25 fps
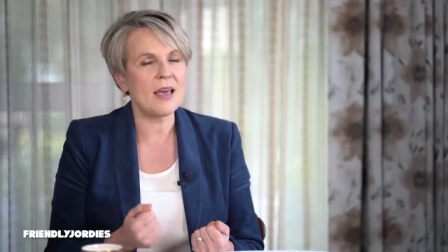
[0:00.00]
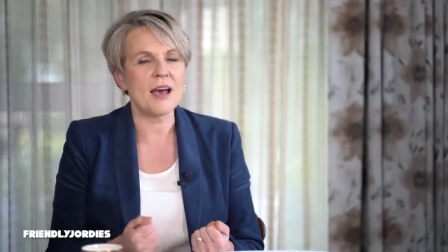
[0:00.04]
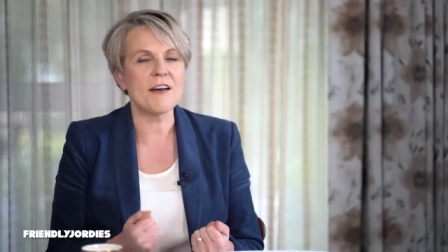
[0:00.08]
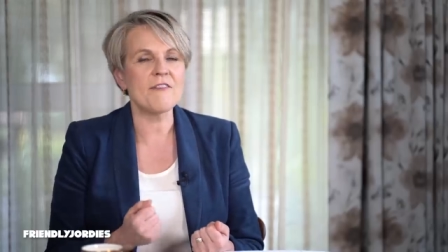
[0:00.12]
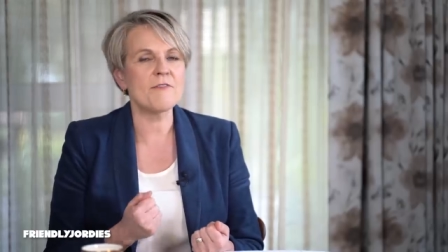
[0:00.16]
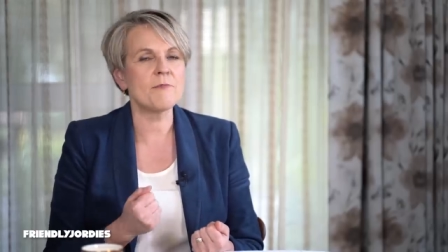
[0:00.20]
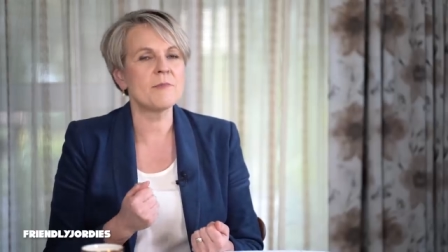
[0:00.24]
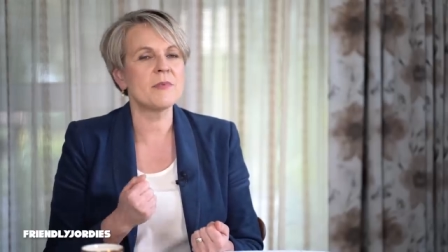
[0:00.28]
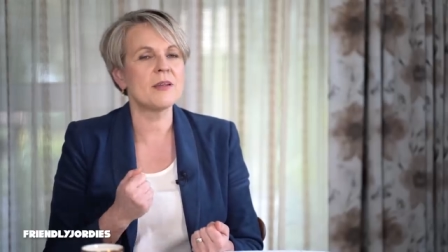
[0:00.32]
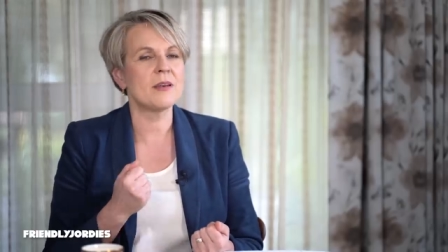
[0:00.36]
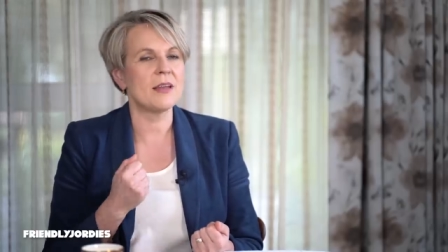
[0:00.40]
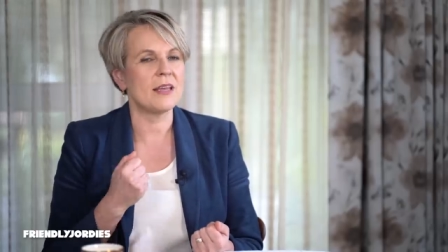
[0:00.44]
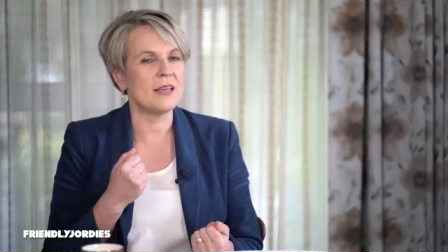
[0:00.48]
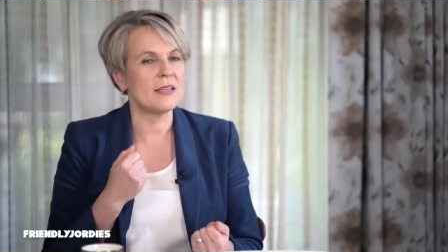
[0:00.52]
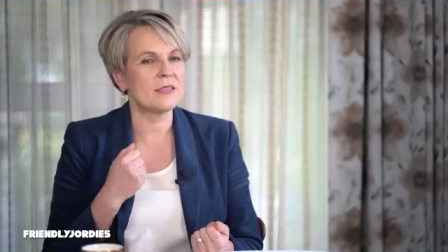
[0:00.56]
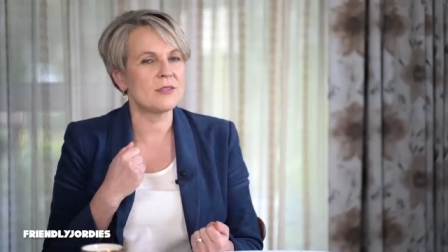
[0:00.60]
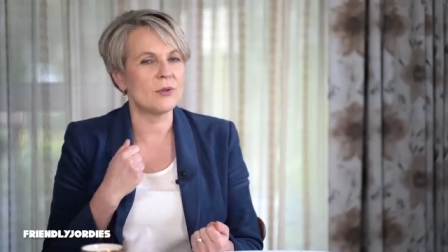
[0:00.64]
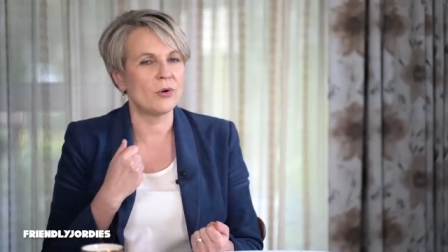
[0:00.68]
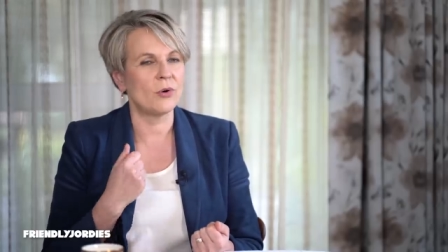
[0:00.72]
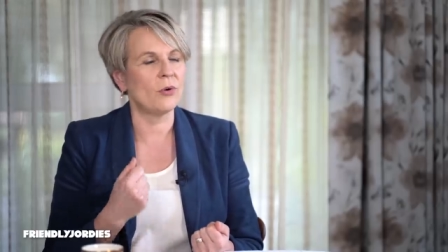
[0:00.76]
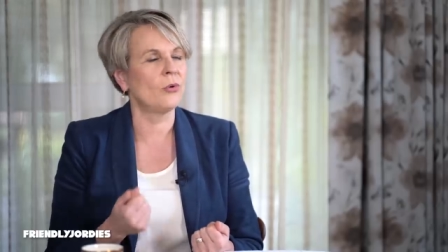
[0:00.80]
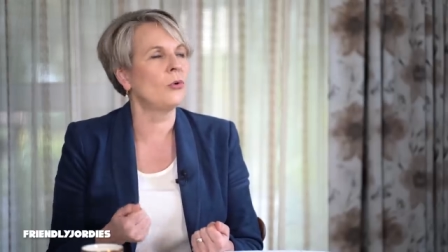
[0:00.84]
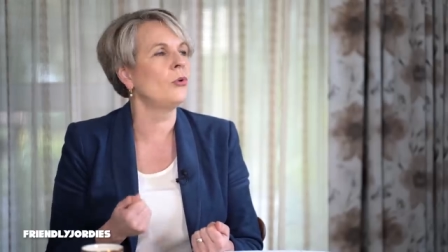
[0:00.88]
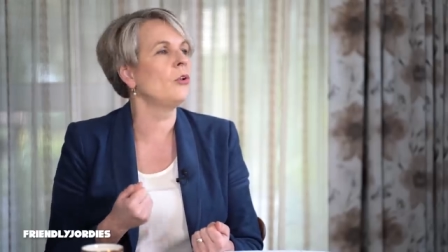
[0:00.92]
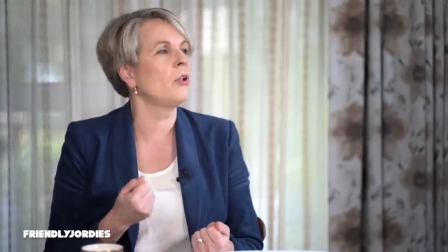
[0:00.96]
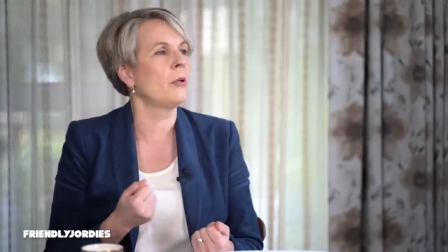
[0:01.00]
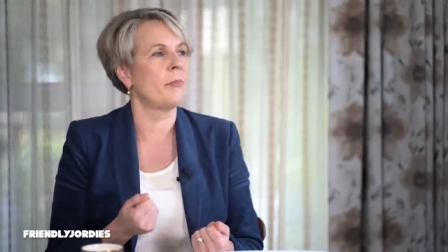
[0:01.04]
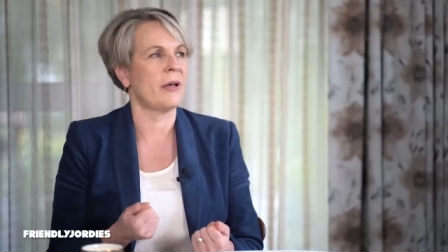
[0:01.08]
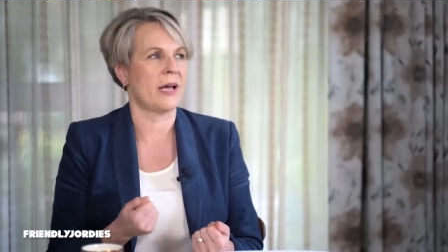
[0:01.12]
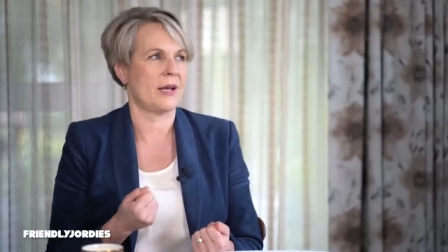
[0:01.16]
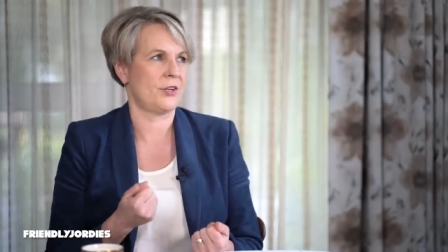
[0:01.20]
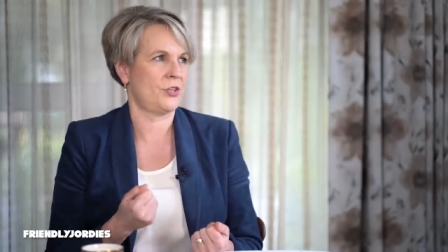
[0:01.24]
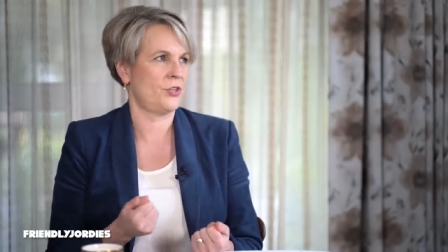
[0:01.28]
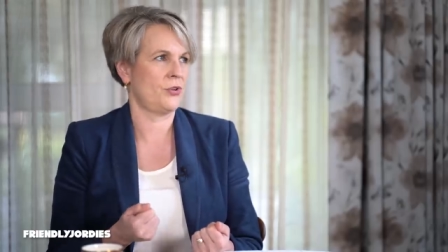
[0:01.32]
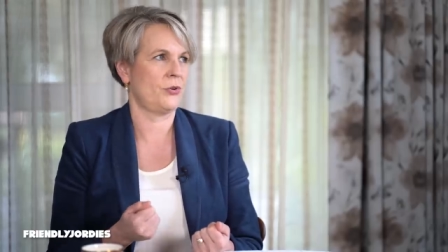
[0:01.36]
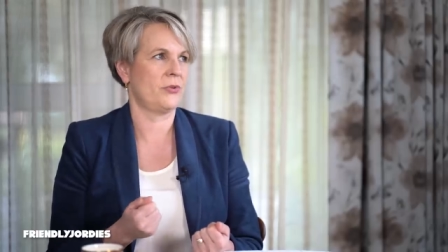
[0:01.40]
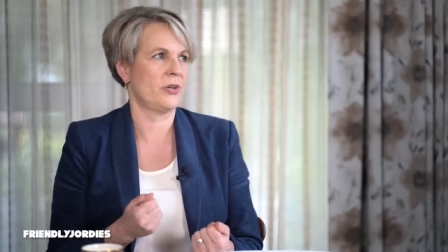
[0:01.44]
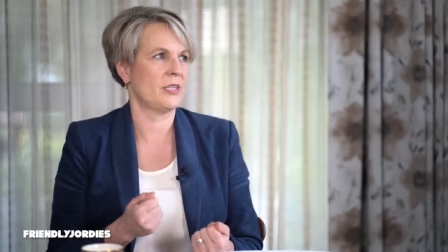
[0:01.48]
Government is all
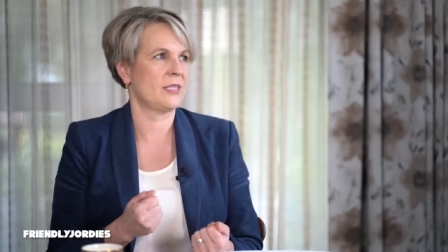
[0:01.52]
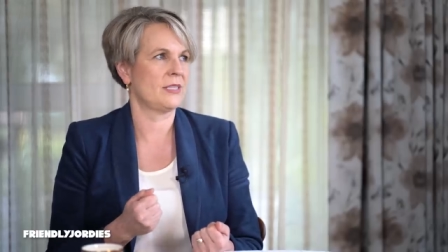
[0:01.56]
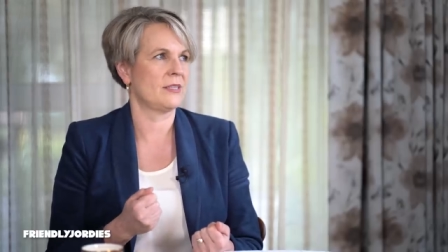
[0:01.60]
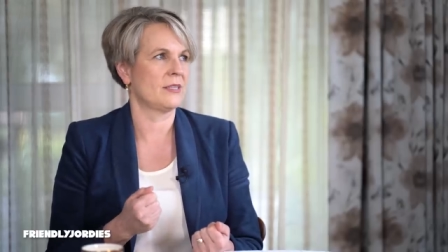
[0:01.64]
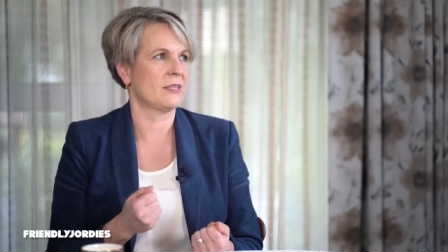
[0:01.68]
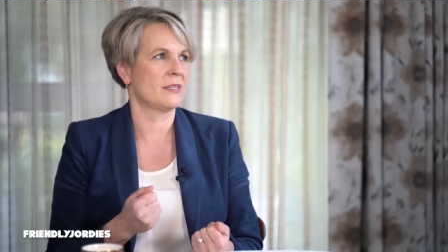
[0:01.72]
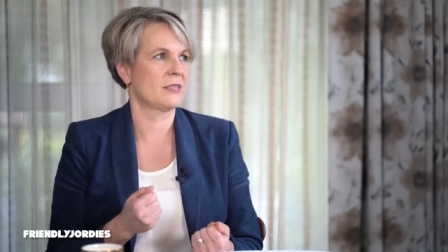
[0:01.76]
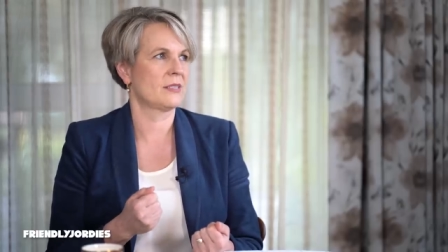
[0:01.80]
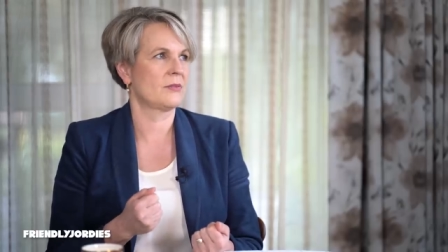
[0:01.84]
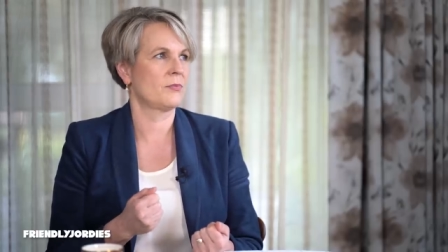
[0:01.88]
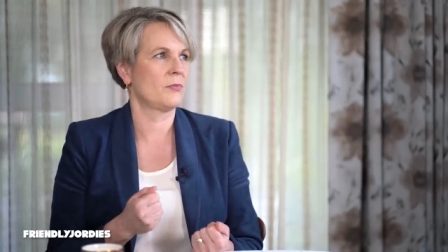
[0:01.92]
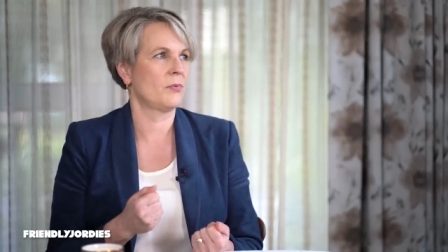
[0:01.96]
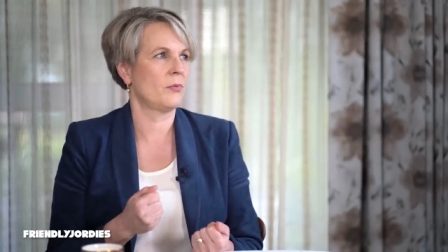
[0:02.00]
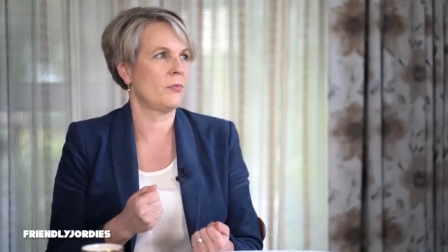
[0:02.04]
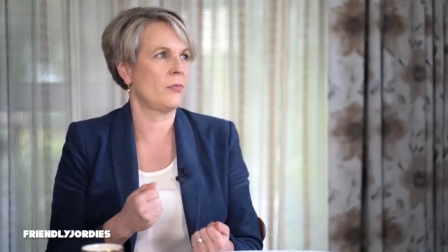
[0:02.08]
about choices.